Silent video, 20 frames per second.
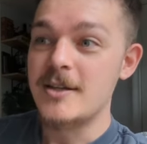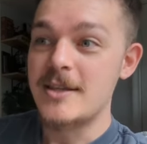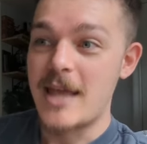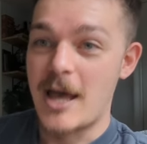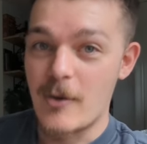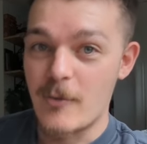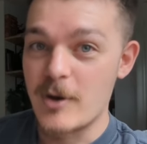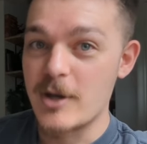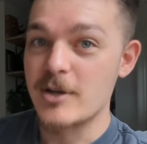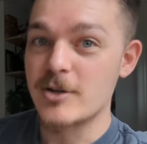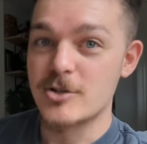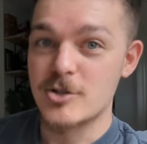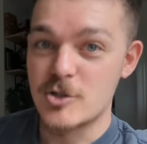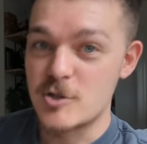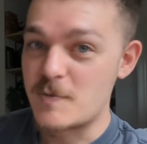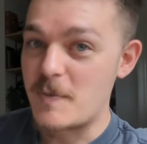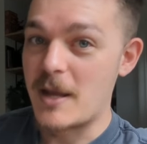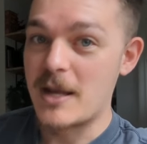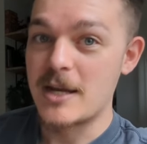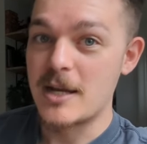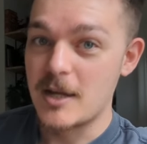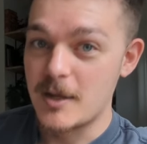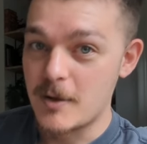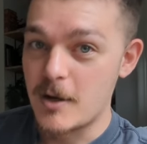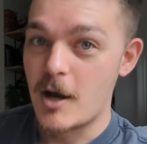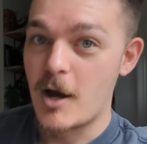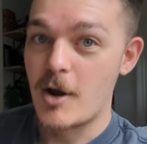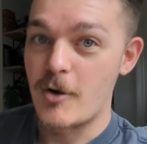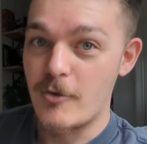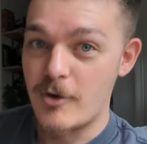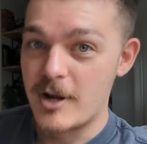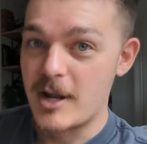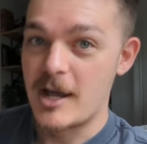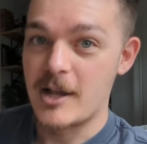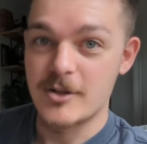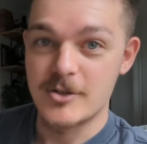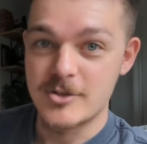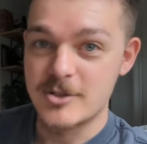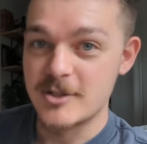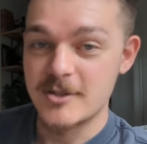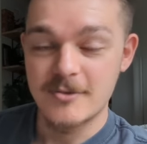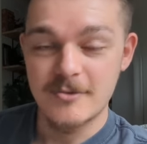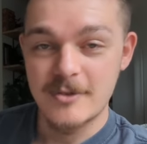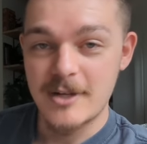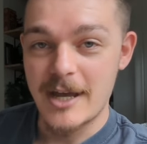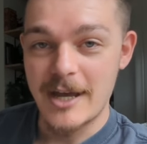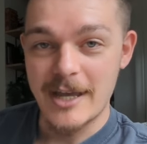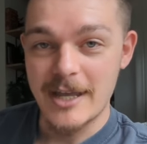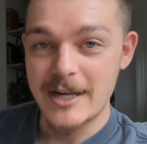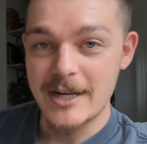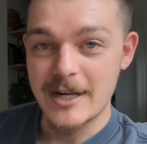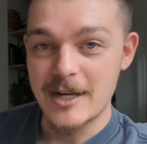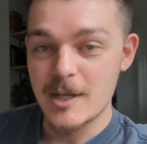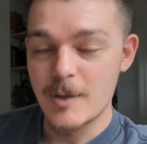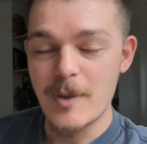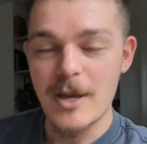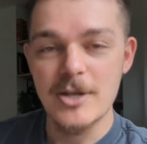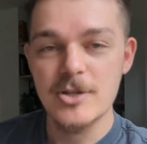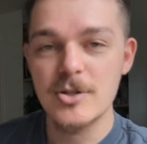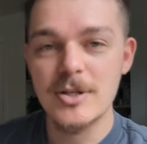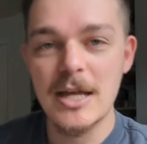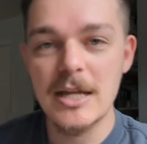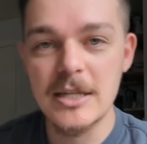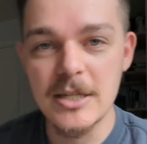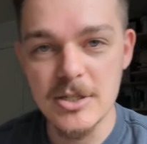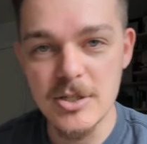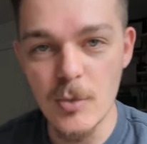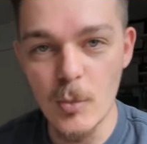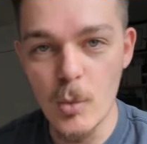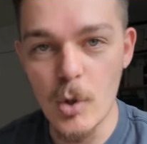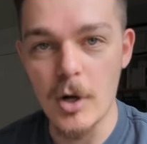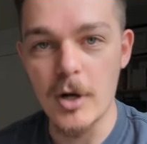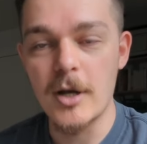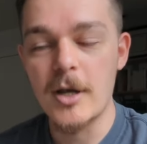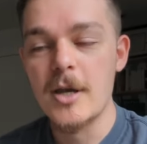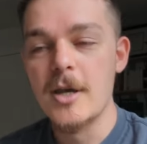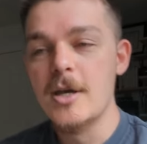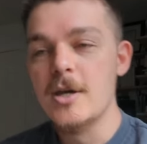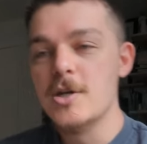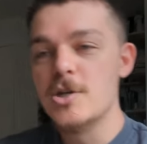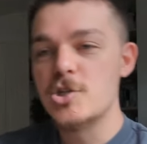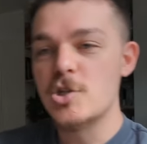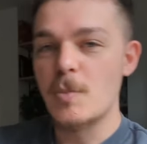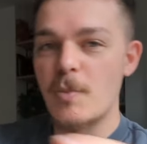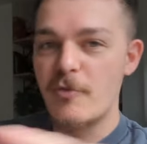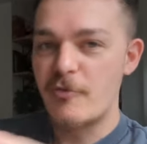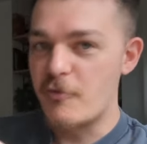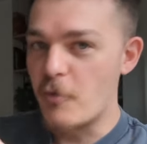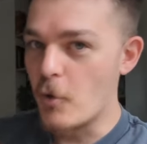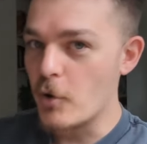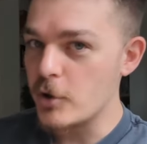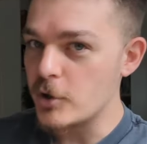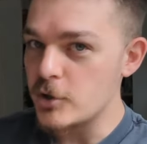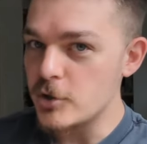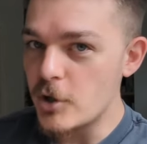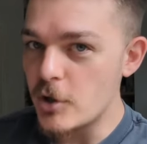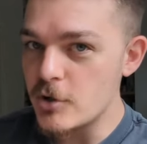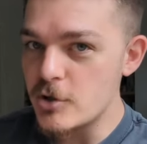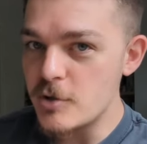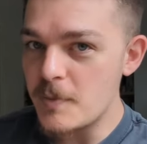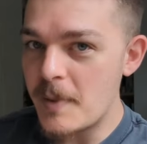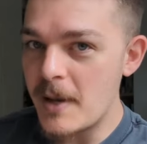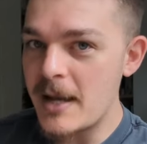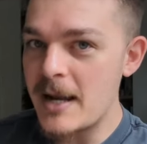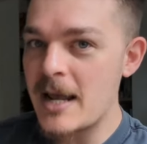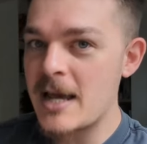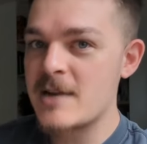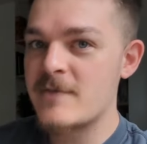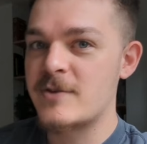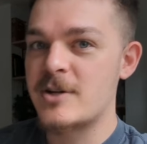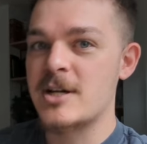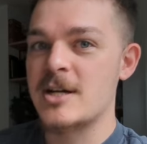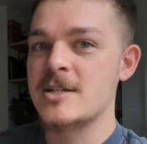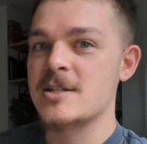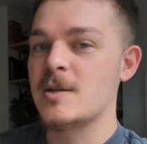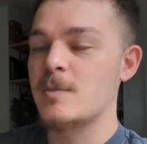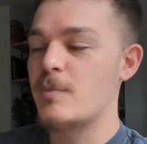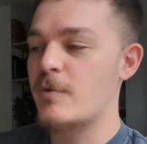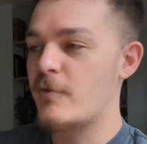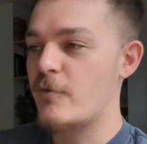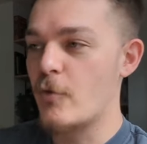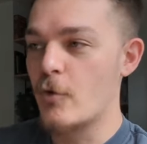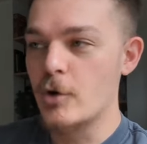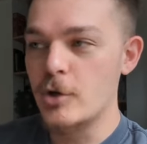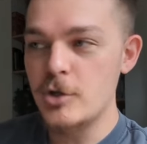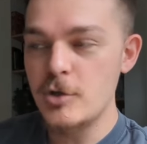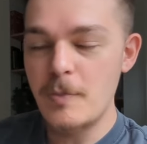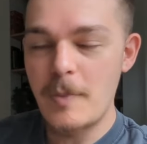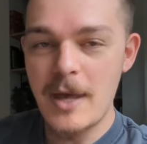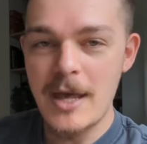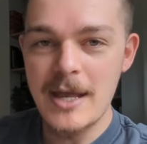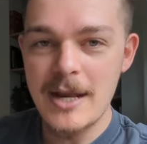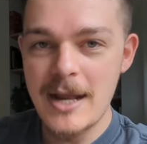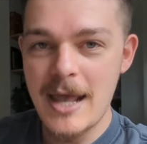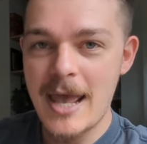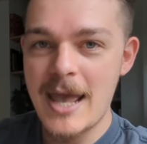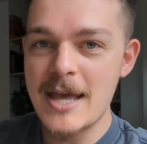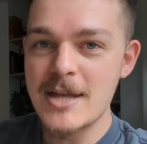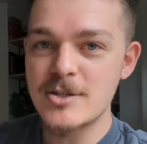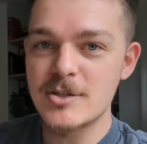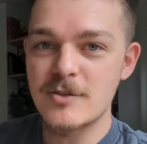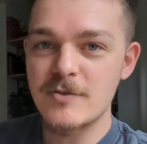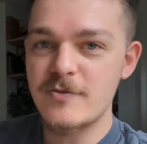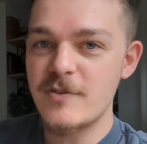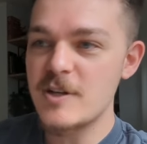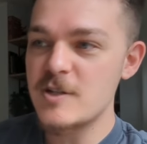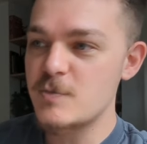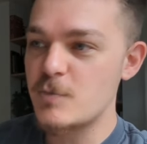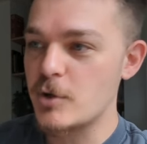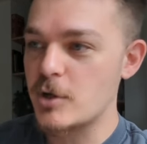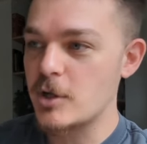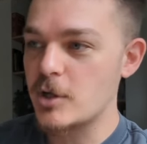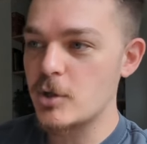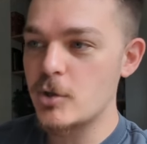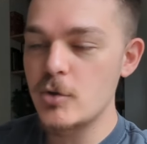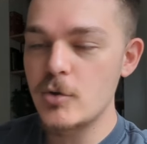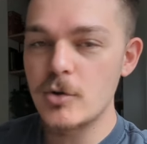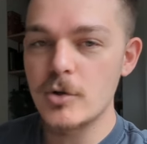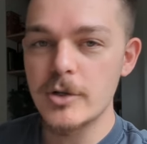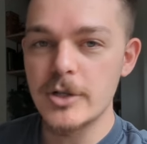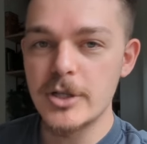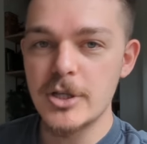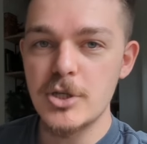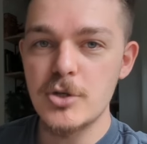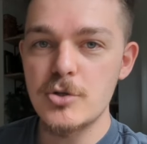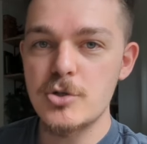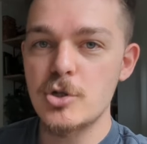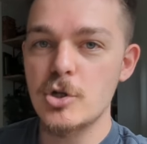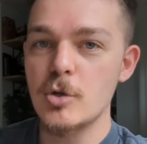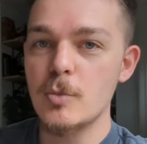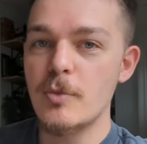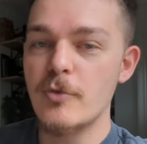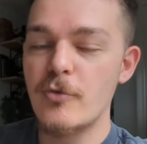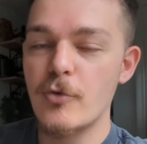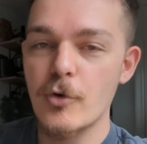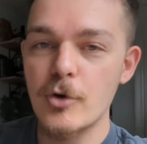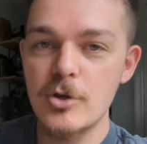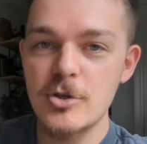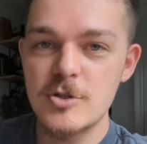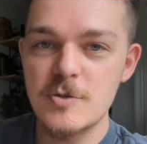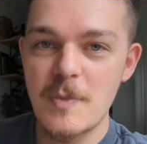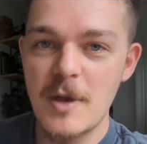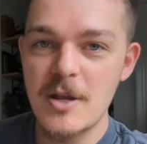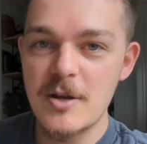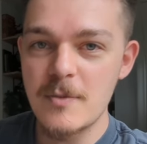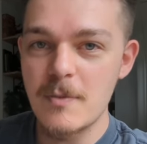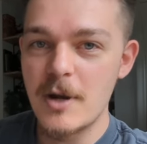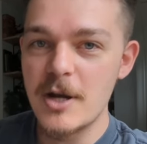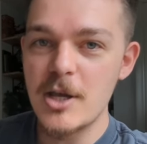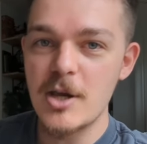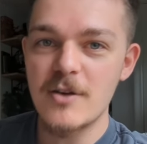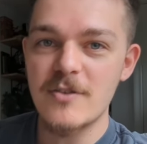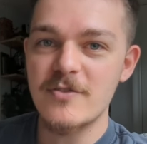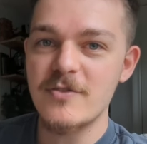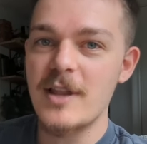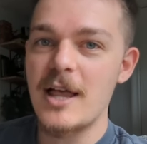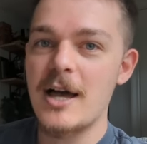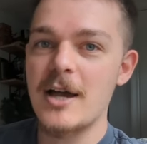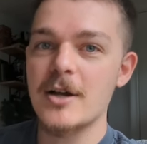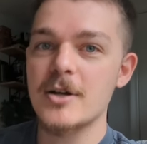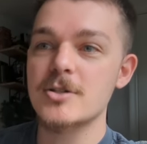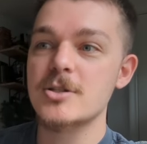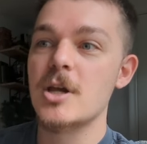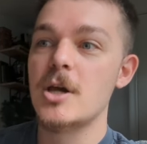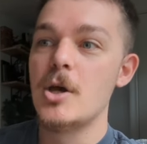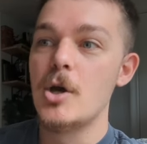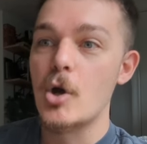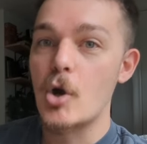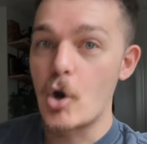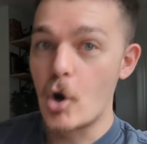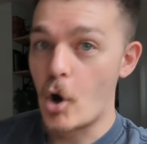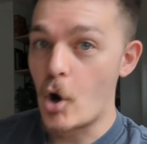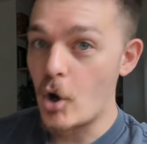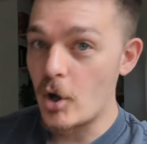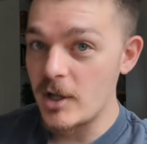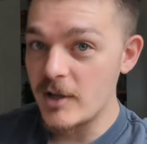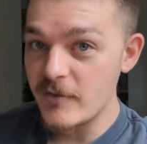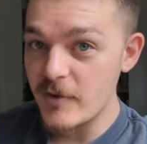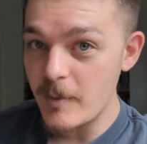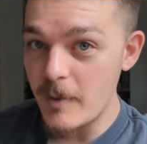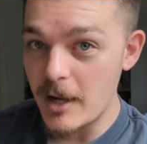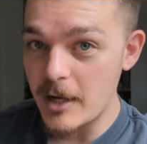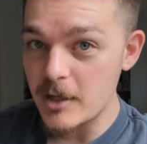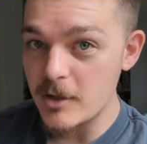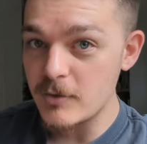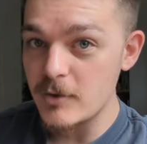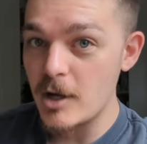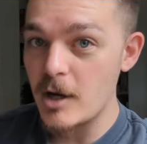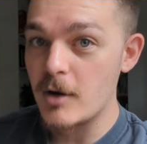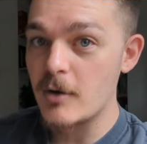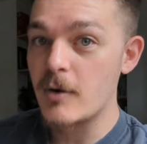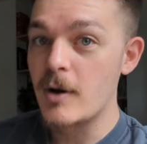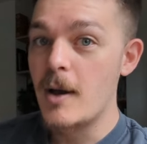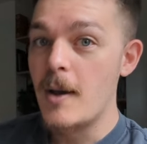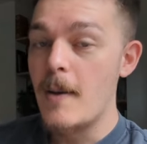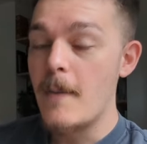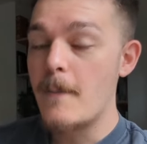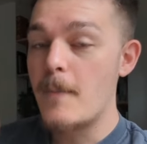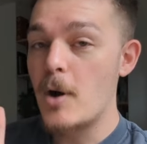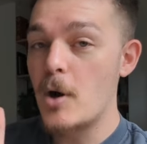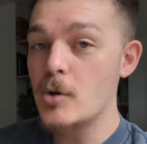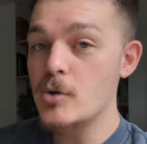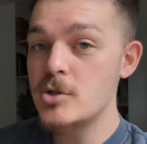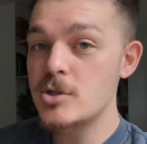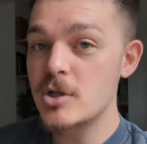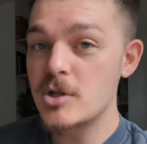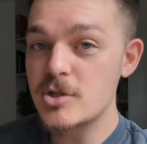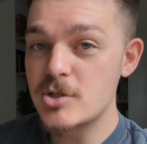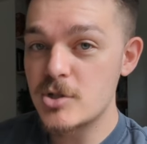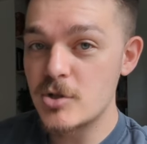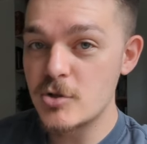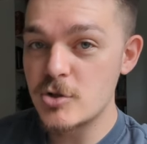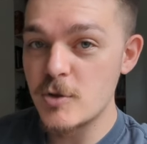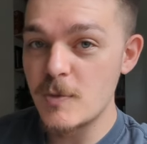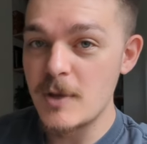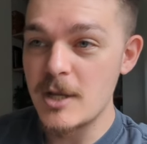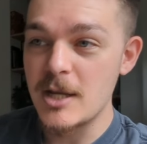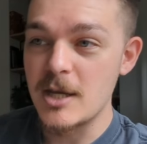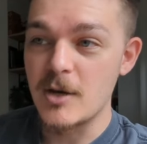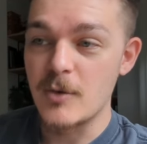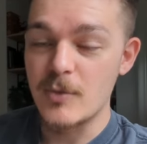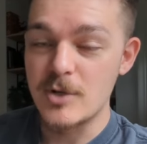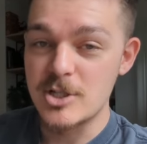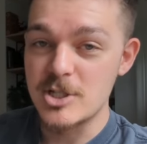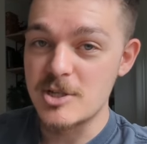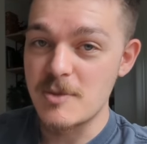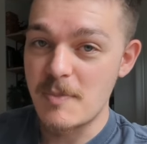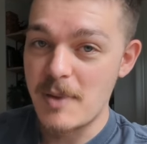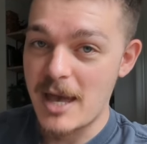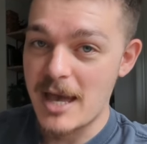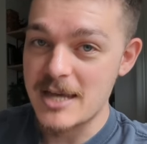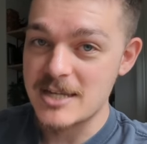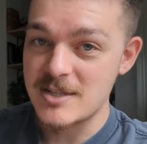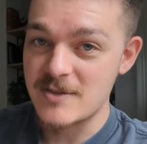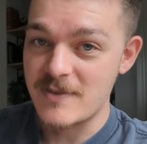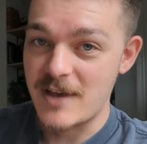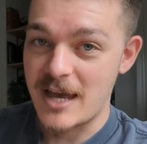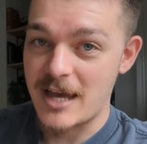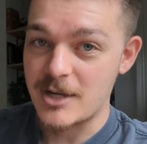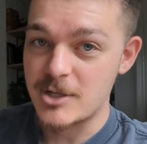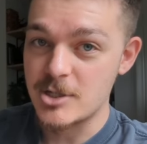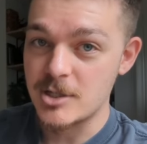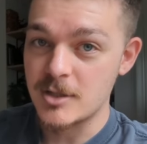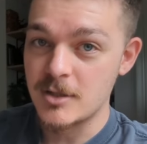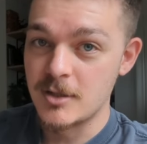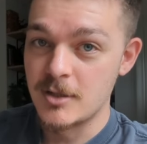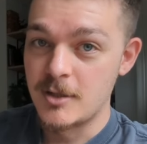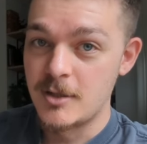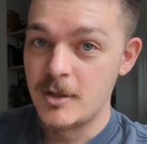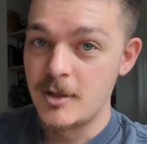That way you're just spending $100 and not getting anything back. So that doesn't work. So before you go do paid advertising, before you paid ads on Facebook and Google and YouTube, before you spend money on flyers, call everybody you know, post on social media, which is a passive action,